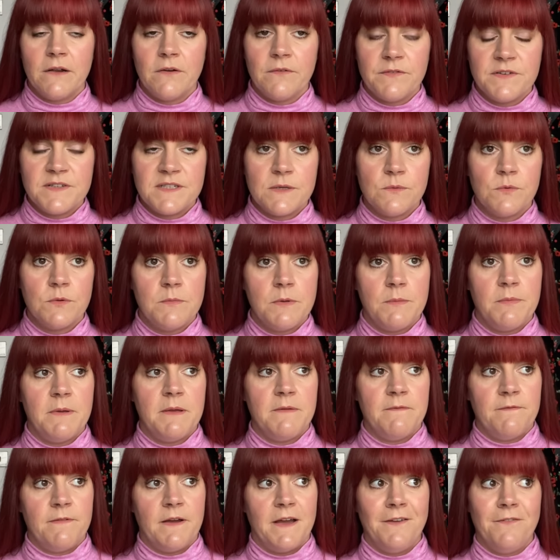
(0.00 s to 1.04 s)
obviously with me
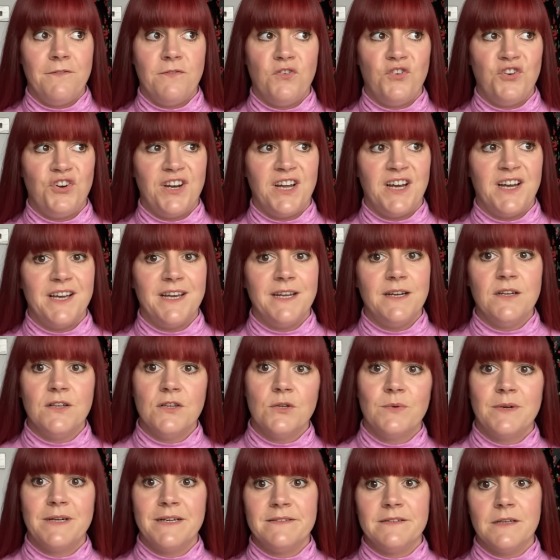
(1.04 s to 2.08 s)
being 5'9",
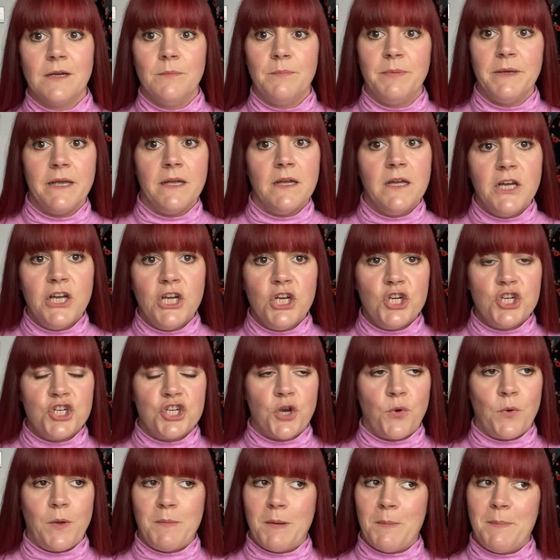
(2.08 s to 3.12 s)
otherwise I'll be
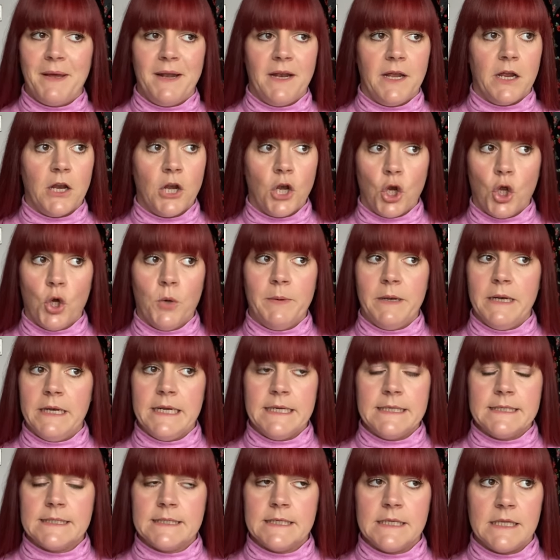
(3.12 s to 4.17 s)
showing my belly and nobody
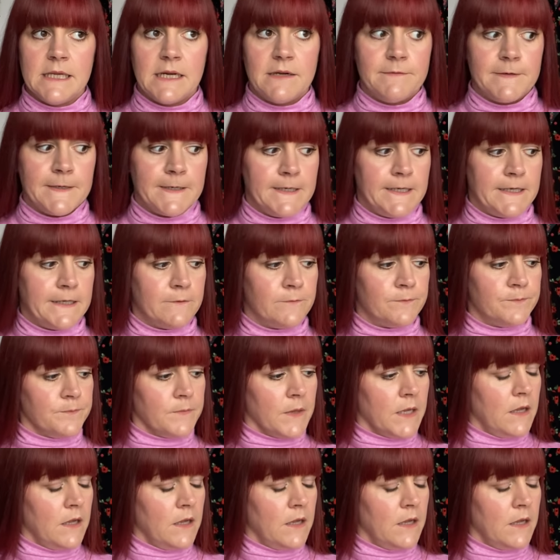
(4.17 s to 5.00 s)
needs to see that right now.